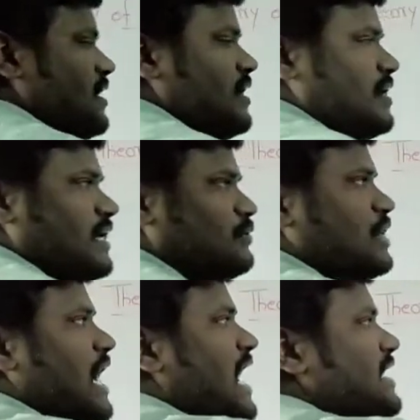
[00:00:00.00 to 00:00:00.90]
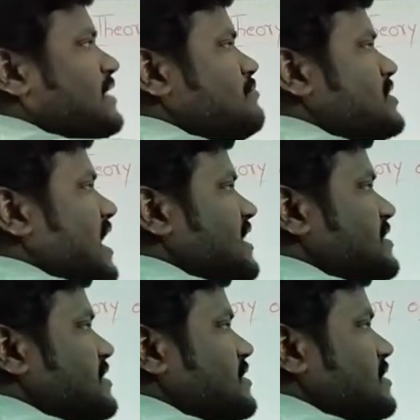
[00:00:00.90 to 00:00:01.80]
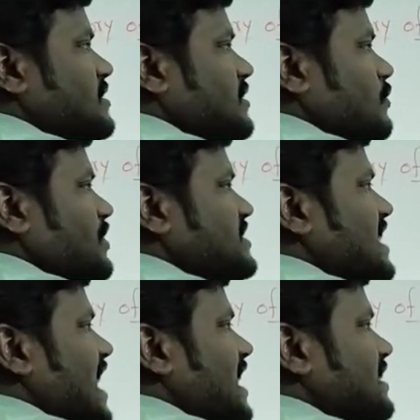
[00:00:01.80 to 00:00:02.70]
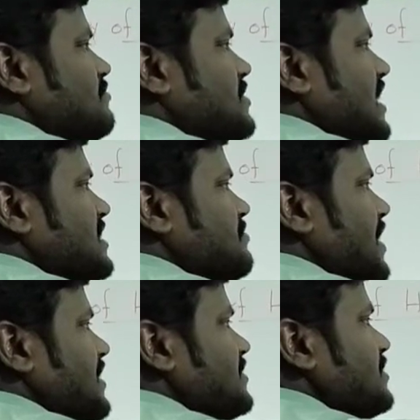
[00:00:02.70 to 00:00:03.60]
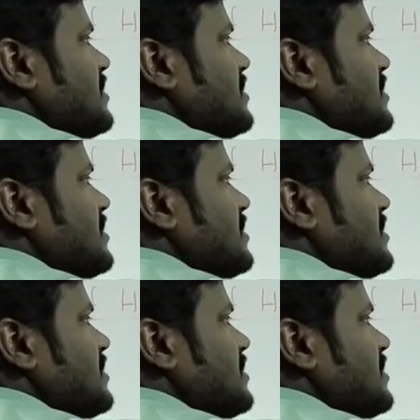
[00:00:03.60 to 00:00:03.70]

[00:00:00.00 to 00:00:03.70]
Now the atom size, what is the atom size means?